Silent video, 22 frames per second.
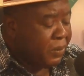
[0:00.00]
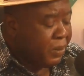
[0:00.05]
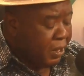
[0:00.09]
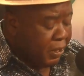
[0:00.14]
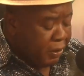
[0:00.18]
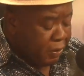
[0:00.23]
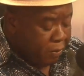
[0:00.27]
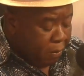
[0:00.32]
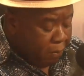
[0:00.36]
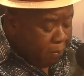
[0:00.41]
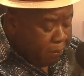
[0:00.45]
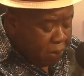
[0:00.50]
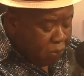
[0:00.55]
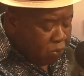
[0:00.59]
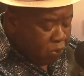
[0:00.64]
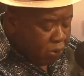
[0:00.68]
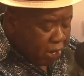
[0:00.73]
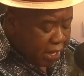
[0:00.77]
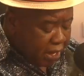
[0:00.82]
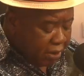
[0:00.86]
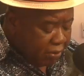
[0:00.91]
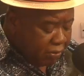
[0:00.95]
Number
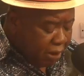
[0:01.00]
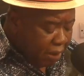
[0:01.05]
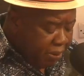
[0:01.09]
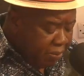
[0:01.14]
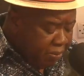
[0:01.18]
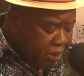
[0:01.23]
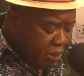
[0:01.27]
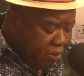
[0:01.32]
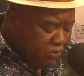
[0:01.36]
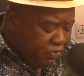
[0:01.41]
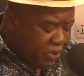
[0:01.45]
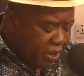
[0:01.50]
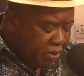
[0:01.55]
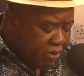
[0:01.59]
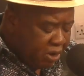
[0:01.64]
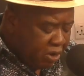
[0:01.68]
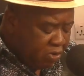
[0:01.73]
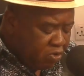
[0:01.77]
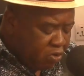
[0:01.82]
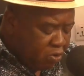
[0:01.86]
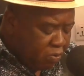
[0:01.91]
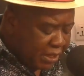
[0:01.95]
one, Kwame Minimum Fear were
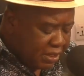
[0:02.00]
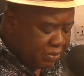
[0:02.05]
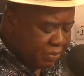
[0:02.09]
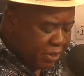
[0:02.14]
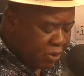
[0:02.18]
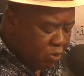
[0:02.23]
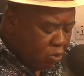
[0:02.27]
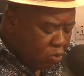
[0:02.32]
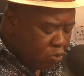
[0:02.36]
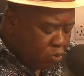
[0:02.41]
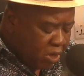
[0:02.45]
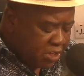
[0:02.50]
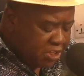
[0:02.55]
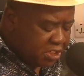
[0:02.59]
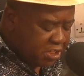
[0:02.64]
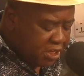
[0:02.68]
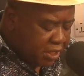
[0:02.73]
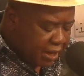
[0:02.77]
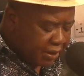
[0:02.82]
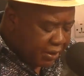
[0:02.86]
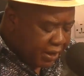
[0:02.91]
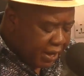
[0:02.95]
drew, but we don't quite
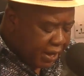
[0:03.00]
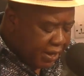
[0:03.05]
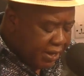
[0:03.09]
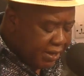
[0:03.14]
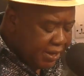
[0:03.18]
check a crack.